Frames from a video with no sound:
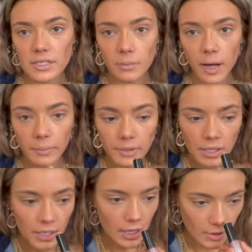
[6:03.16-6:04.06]
a
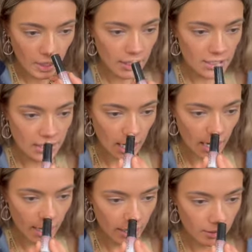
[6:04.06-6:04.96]
puppy and he
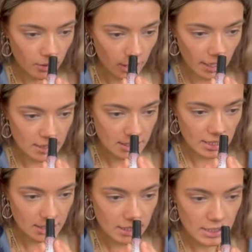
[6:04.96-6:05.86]
died at
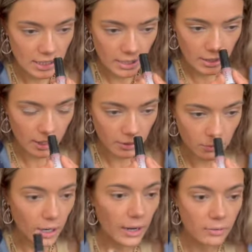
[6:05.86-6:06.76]
16, like
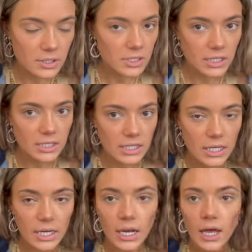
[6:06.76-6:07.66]
when I was 16.